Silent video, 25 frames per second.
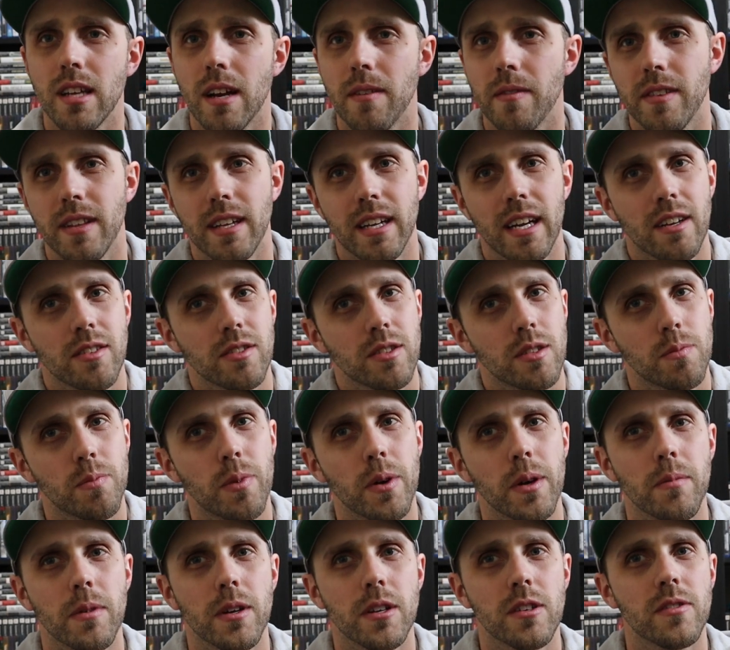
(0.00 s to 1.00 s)
Everything else is
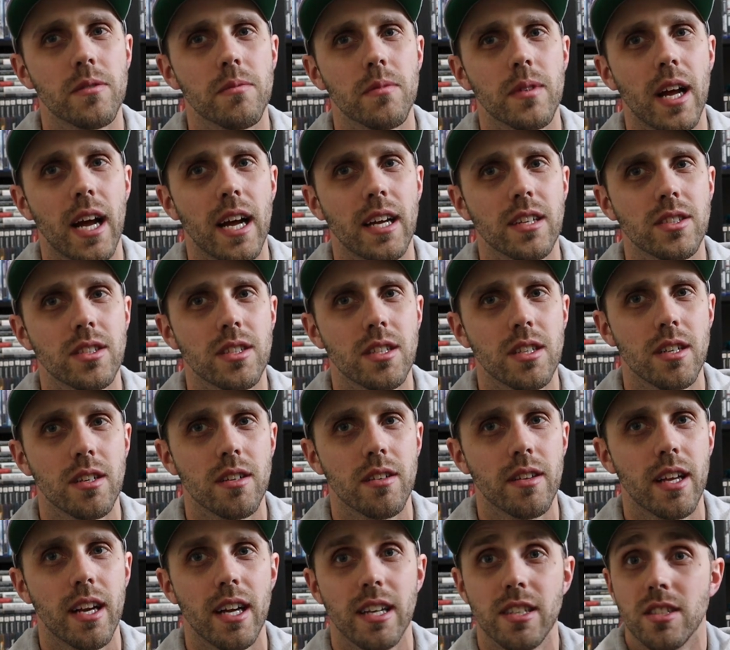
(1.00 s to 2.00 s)
pretty much from last
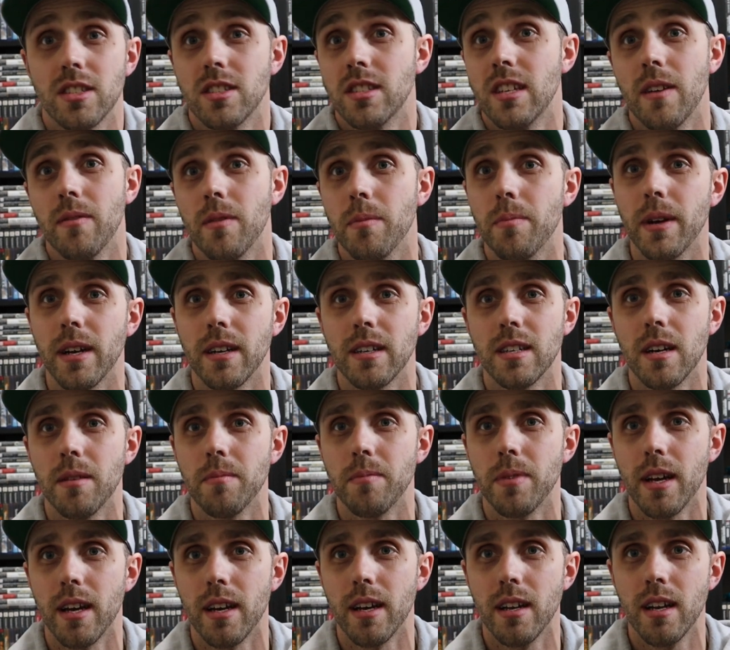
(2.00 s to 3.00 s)
year that I just never picked
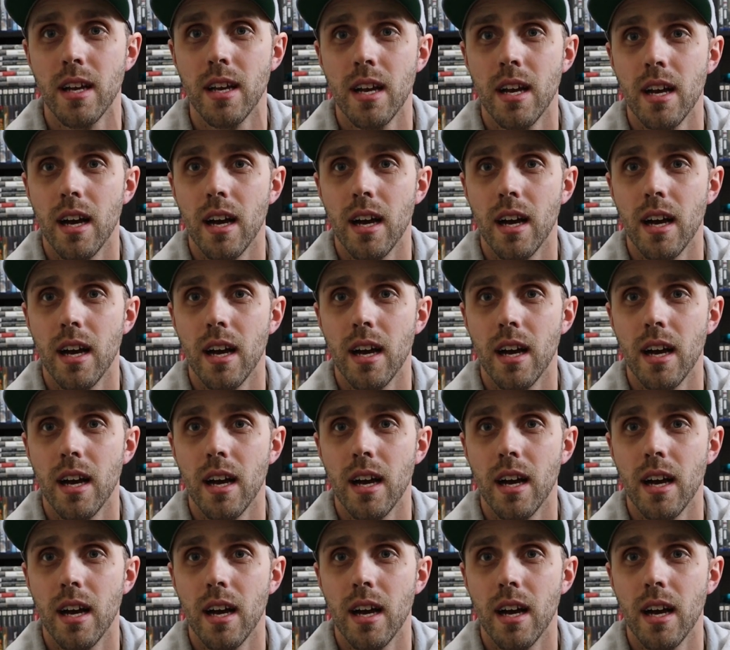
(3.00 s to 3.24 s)
up yet.